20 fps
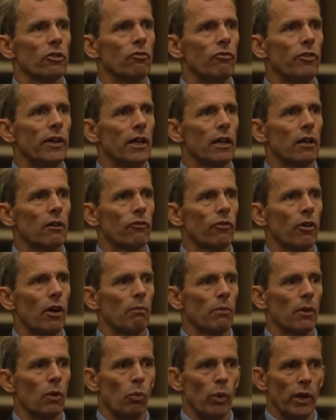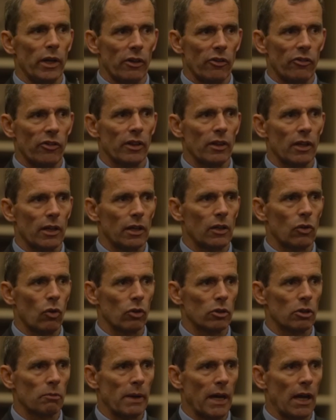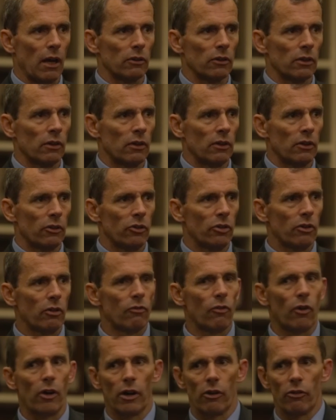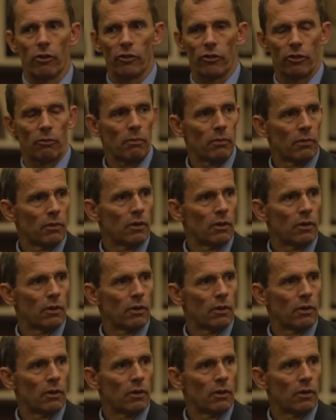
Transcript: to veer from the witnessing that I talked about to the voyeurism.